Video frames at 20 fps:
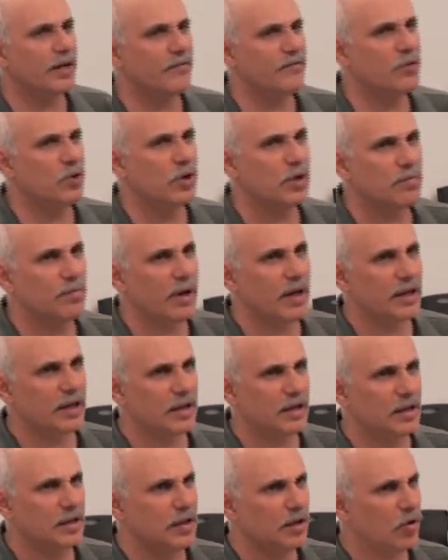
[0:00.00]
if you can make,
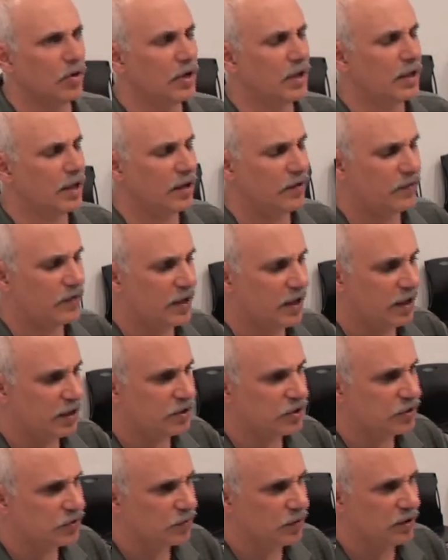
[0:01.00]
you know, any kind of
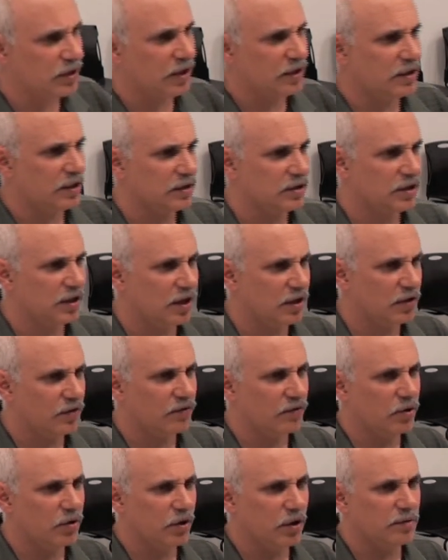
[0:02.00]
connections with that, that's kind
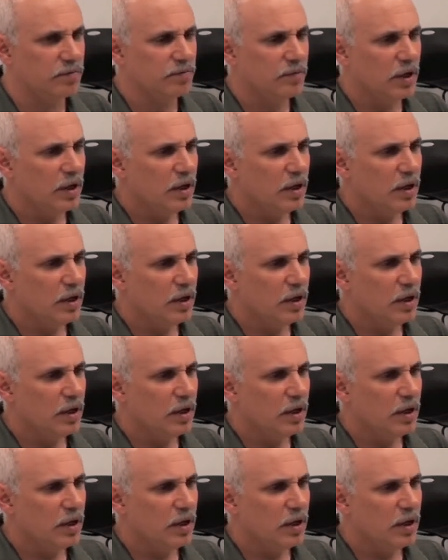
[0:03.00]
of good.